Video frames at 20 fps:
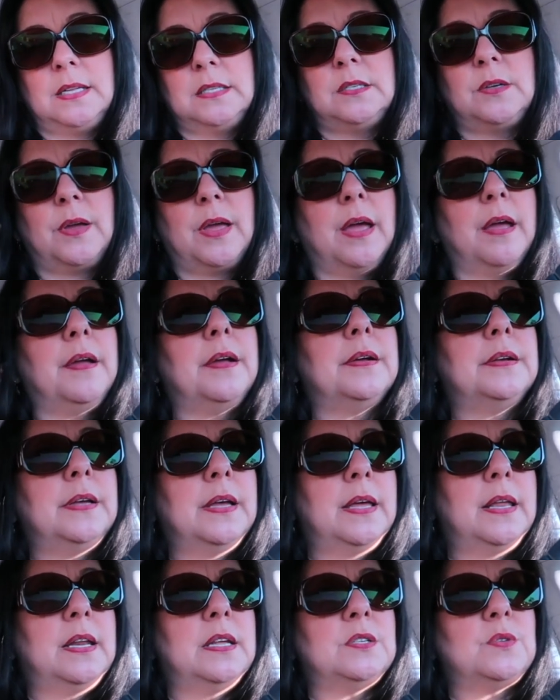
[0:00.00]
That's okay.
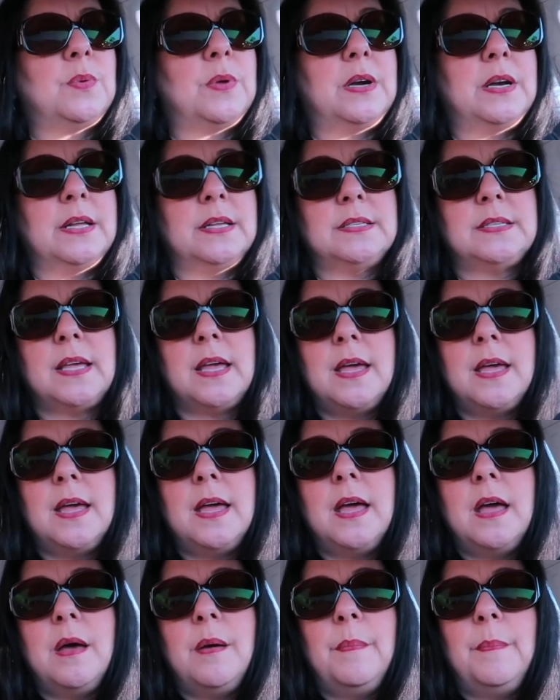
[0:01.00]
It is what it is.
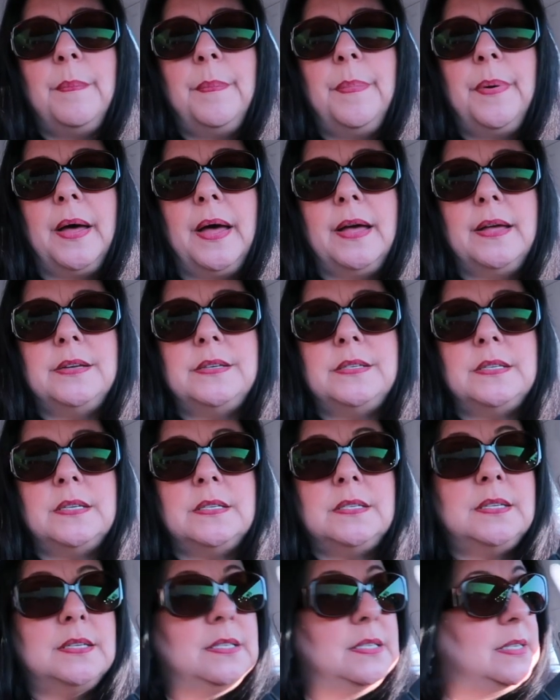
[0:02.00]
But
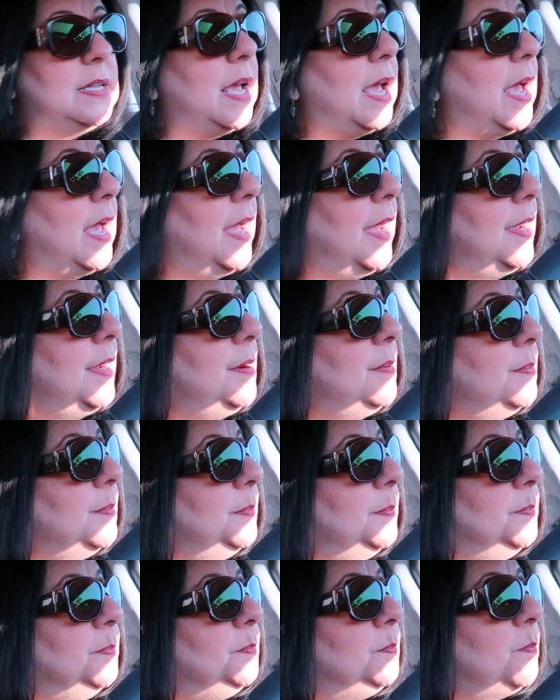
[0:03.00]
today,
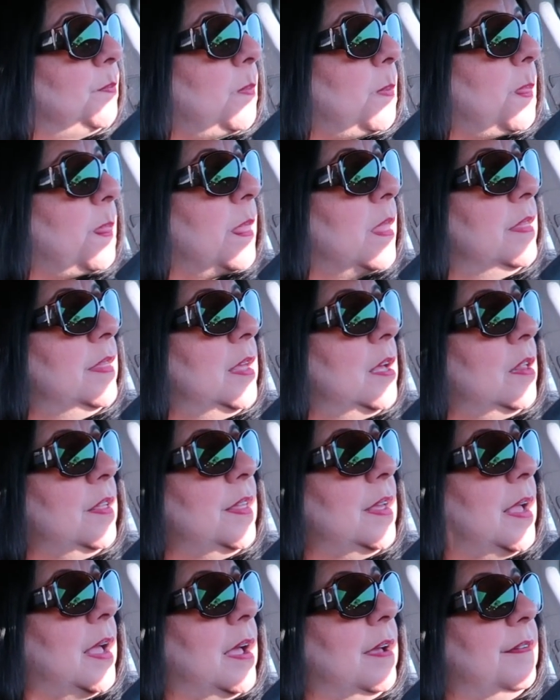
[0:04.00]
the only
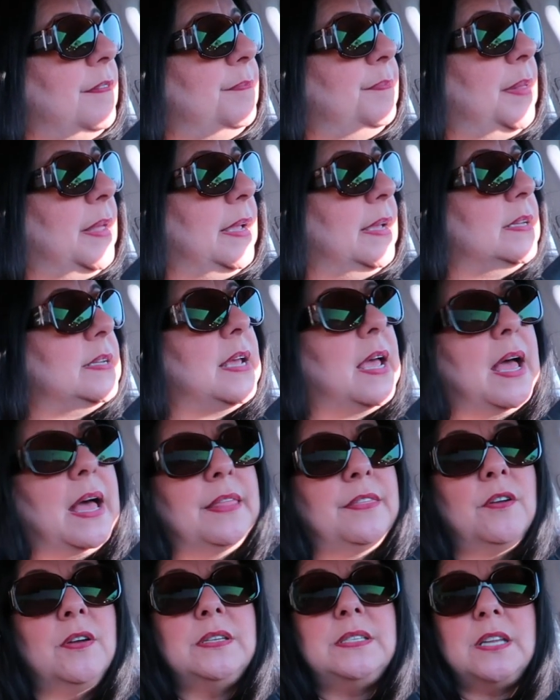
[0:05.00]
thing I have planned,
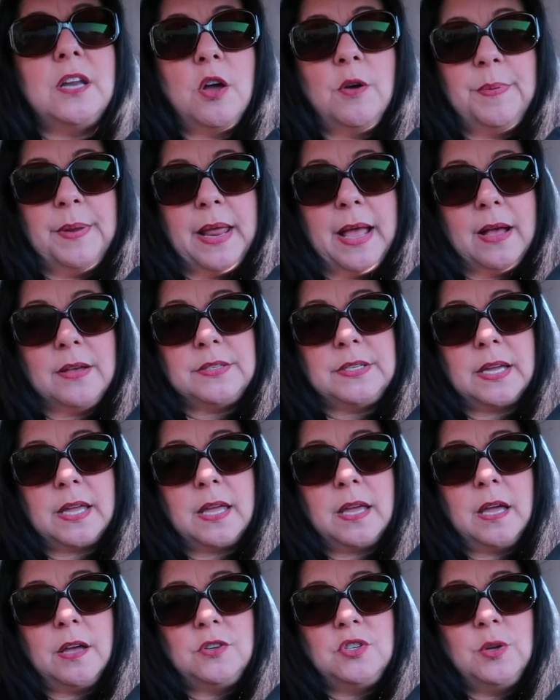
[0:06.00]
there is an open house I
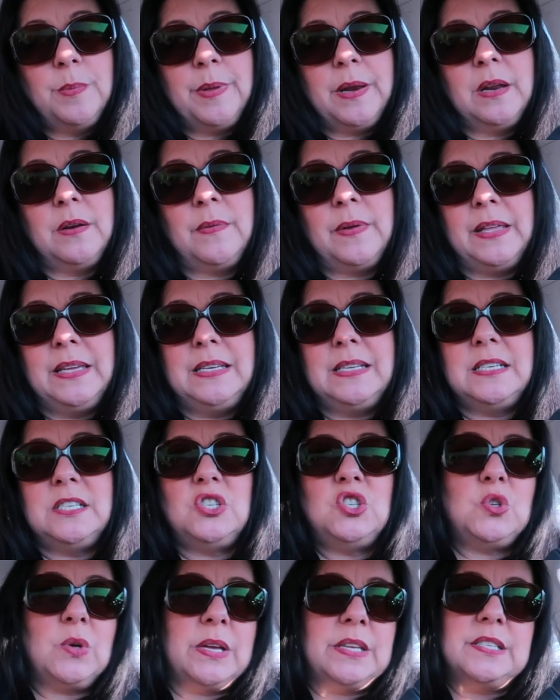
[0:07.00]
could go to, but I really
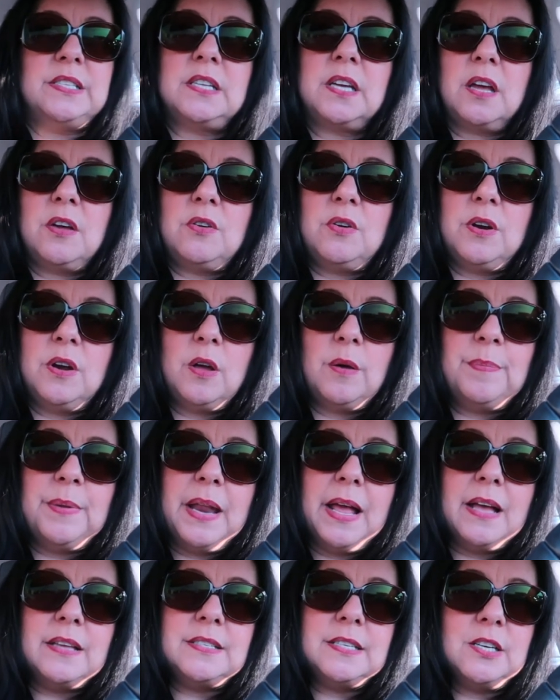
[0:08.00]
didn't dress to go to an
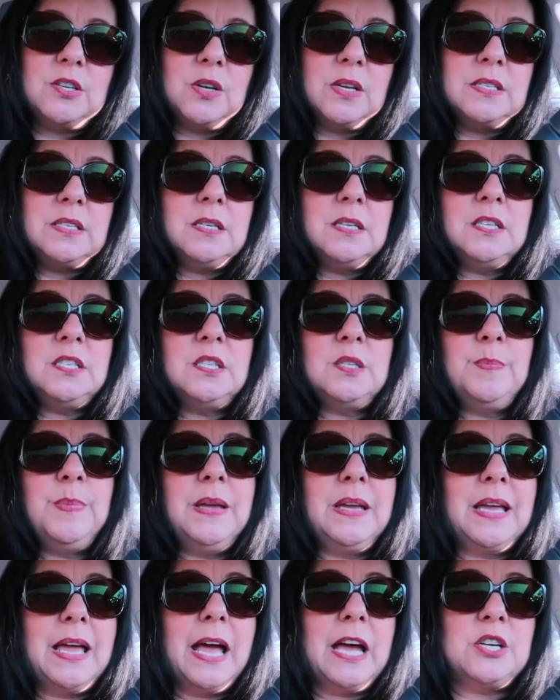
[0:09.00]
open house. I dressed to just
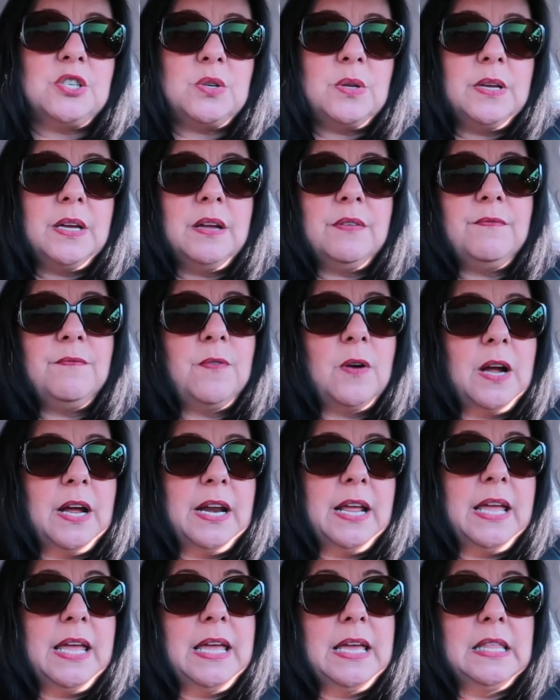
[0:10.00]
be casual
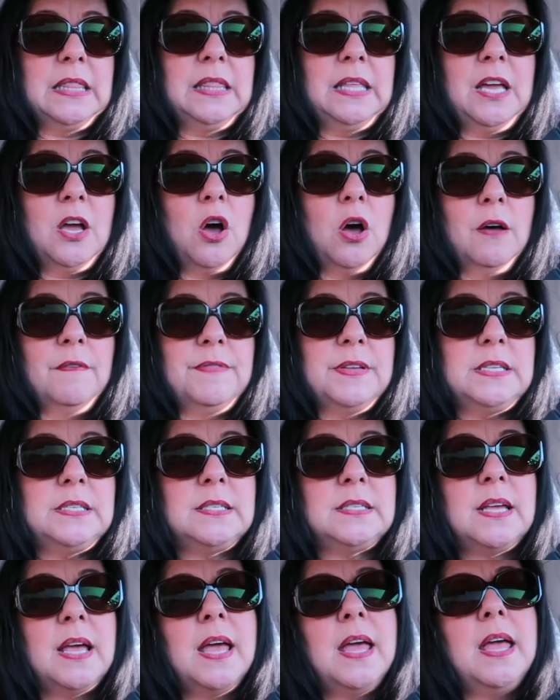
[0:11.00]
Friday in the
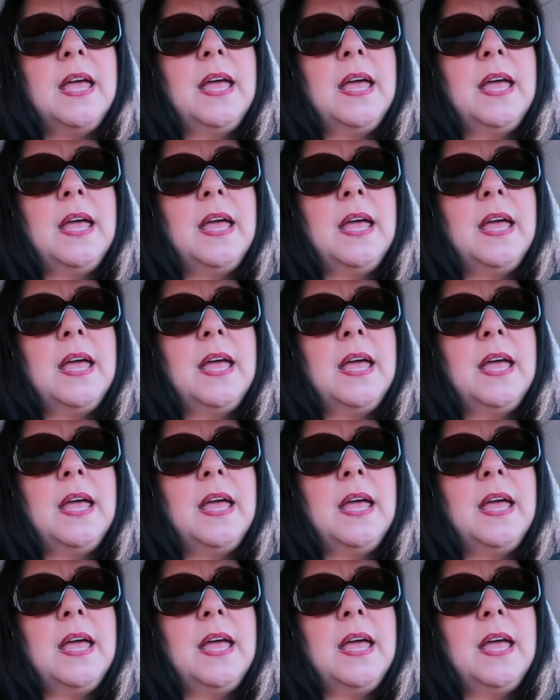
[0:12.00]
office.